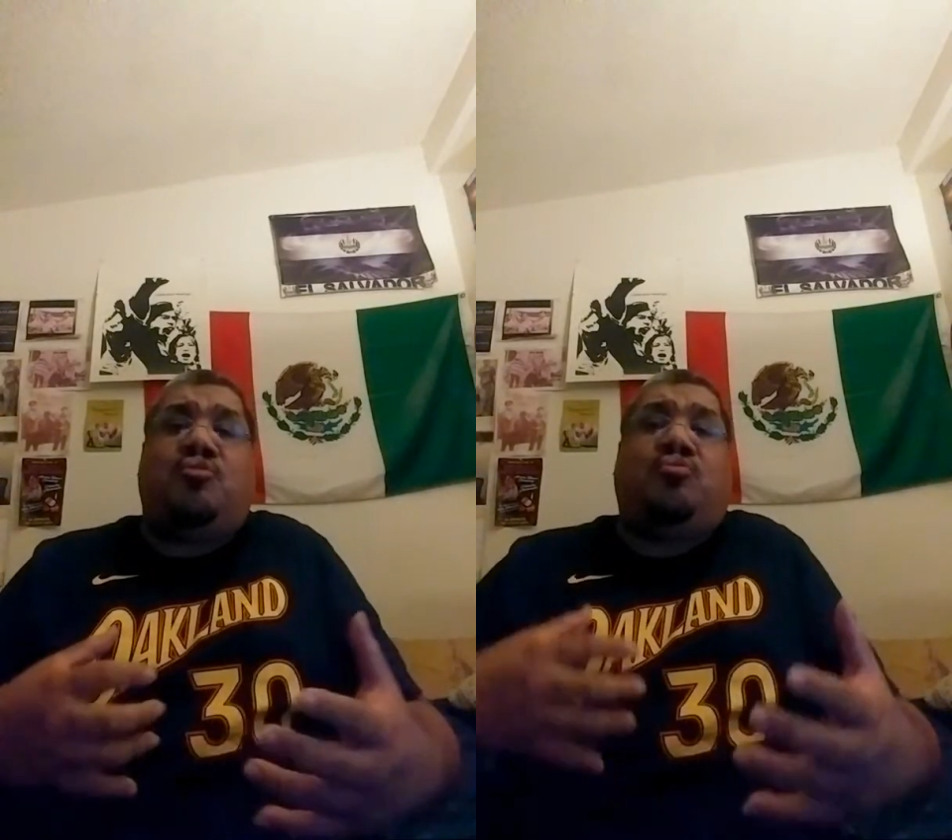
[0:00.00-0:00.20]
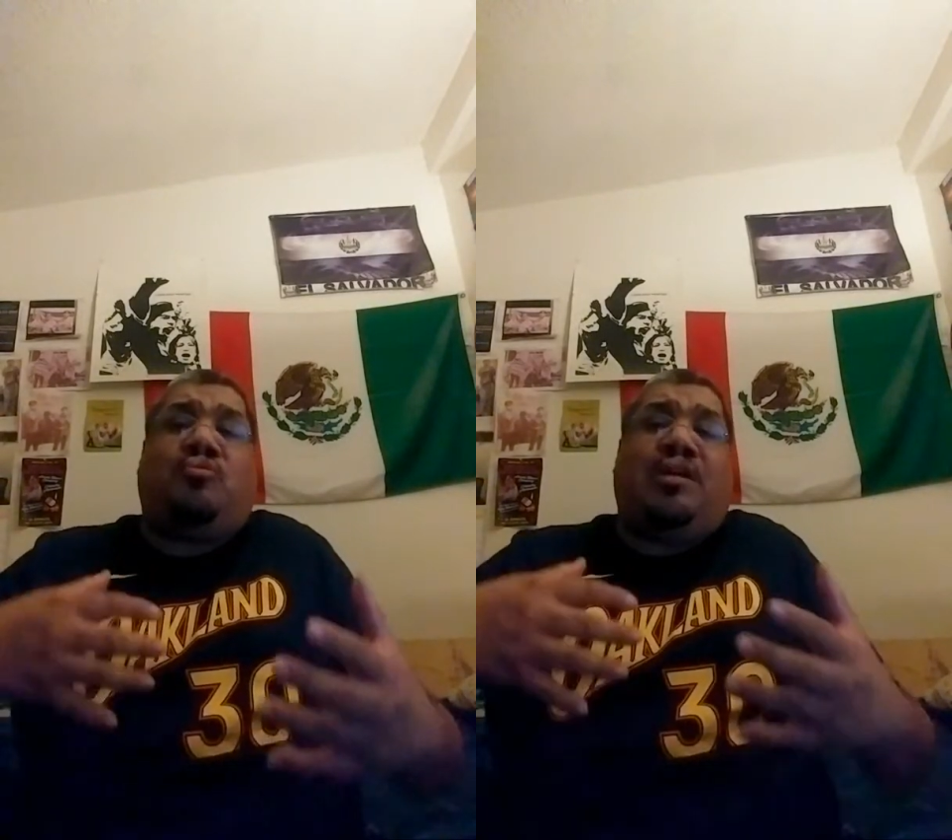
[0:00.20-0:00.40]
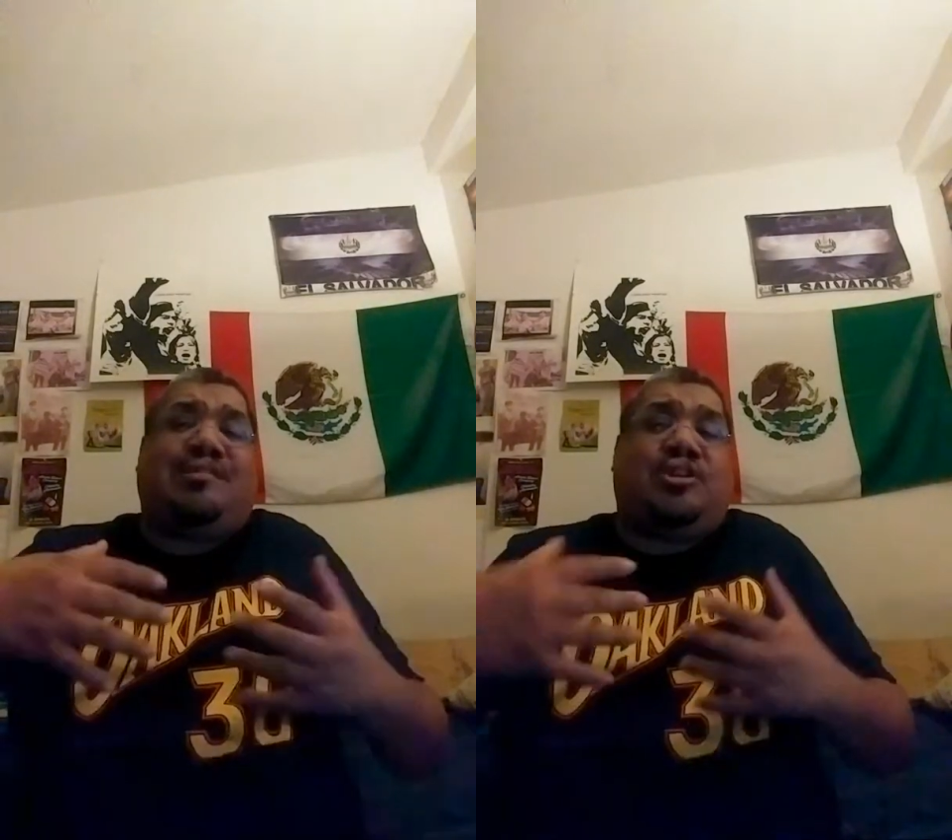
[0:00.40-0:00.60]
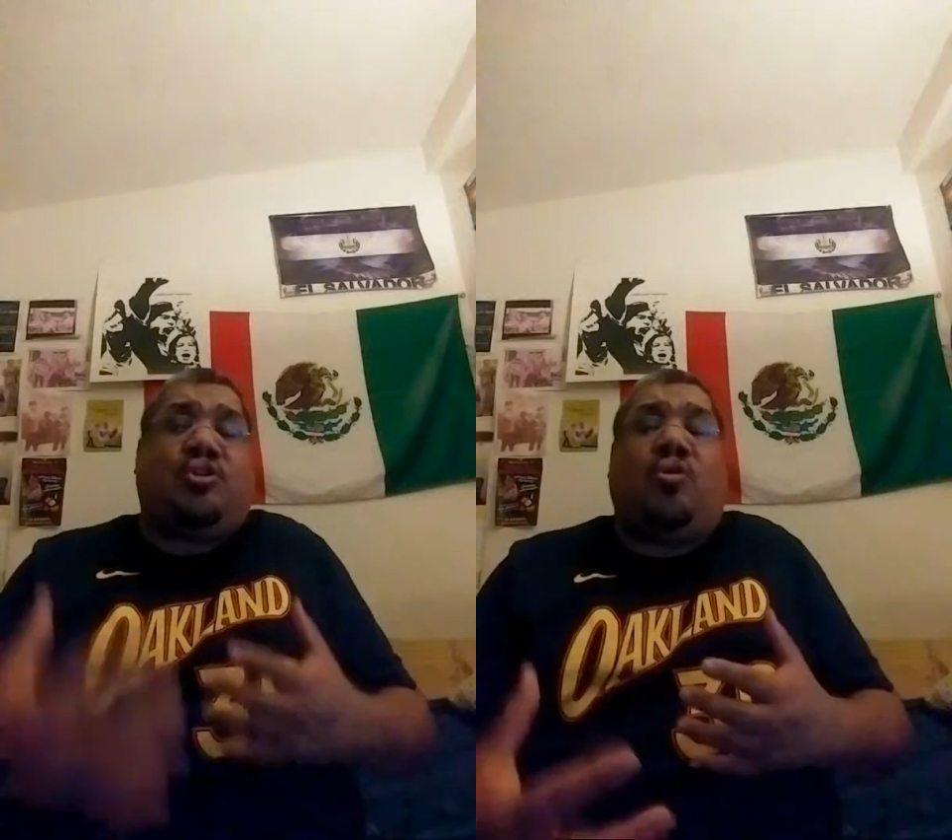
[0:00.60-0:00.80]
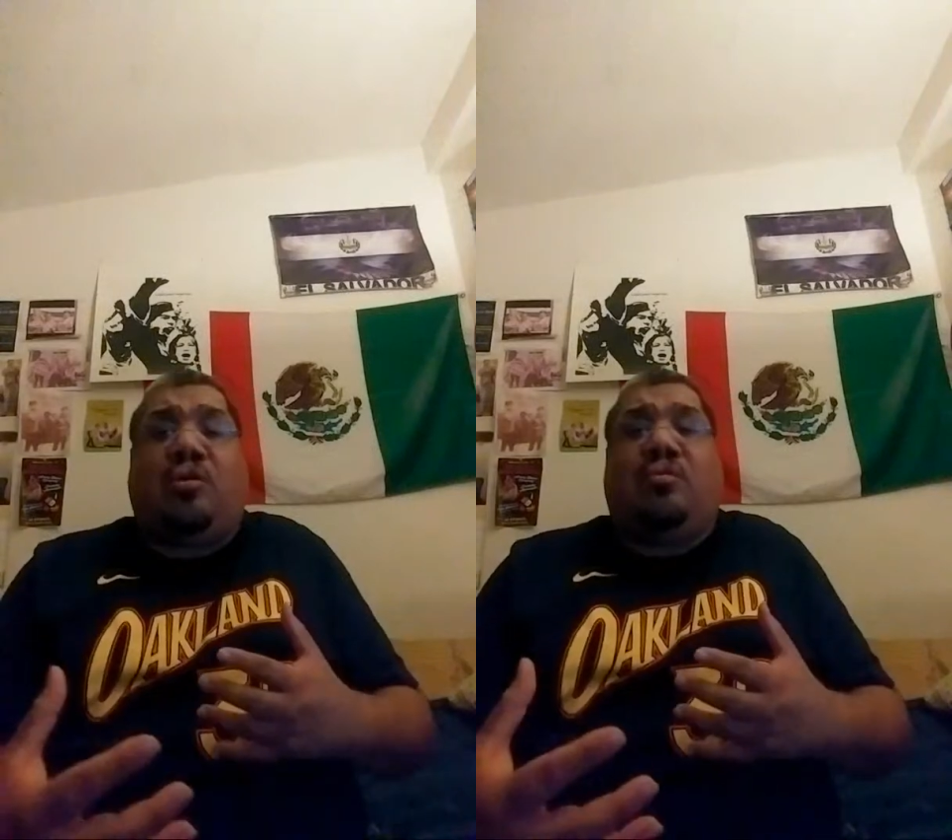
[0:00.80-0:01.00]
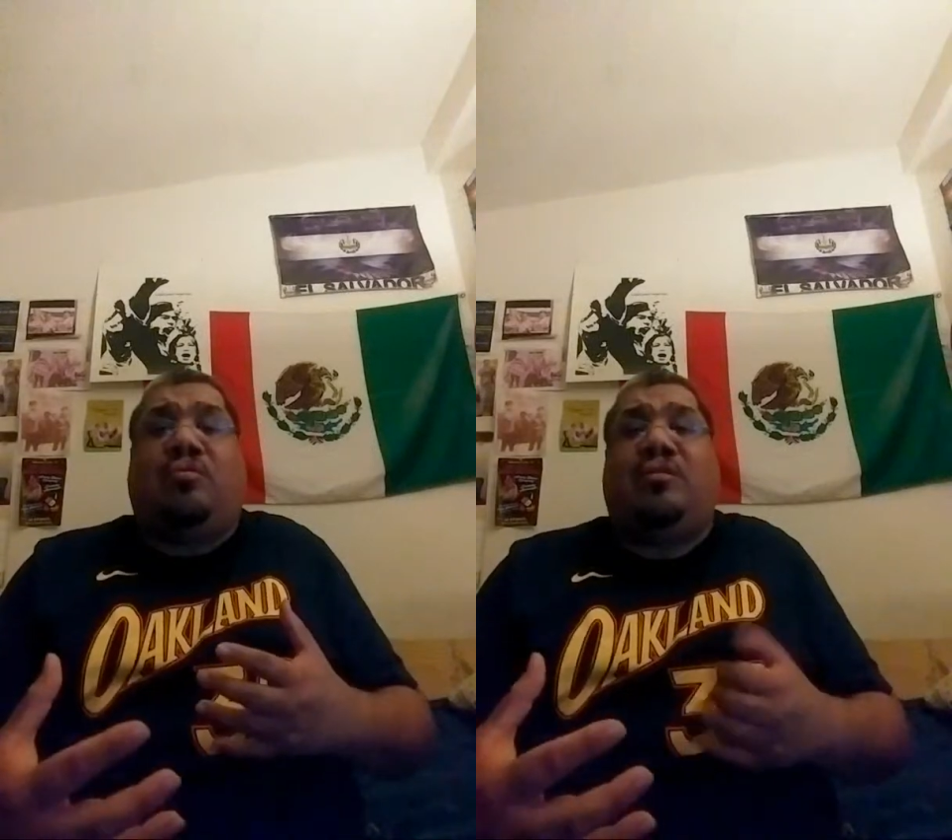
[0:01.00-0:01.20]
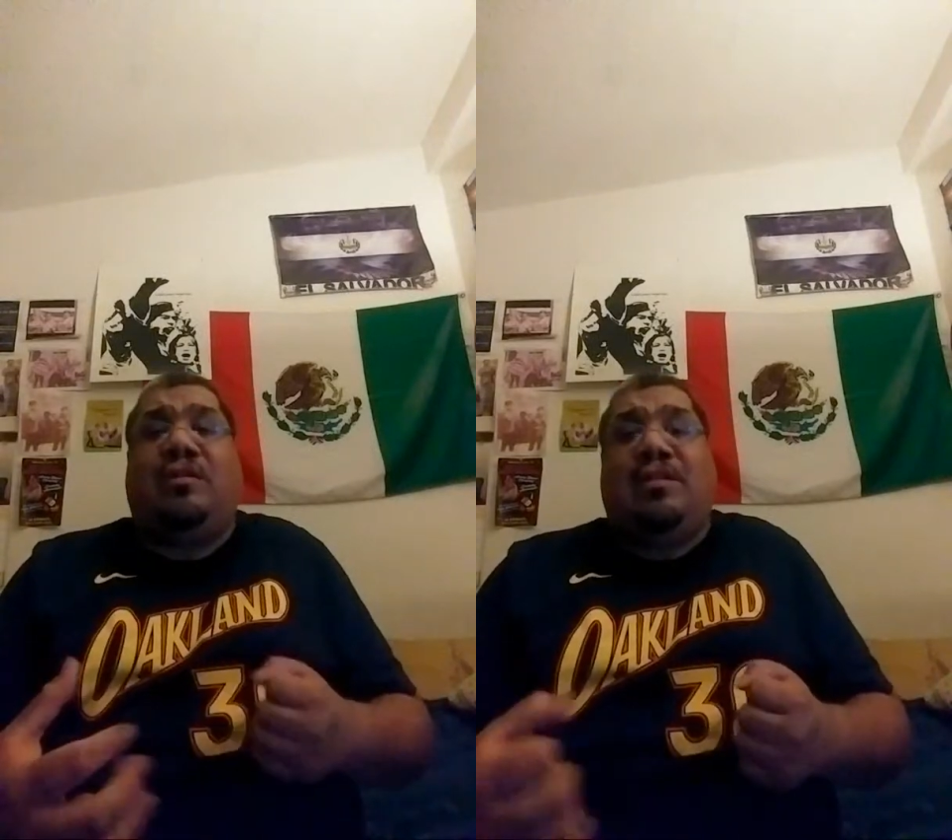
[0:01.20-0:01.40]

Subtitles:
you dress cholo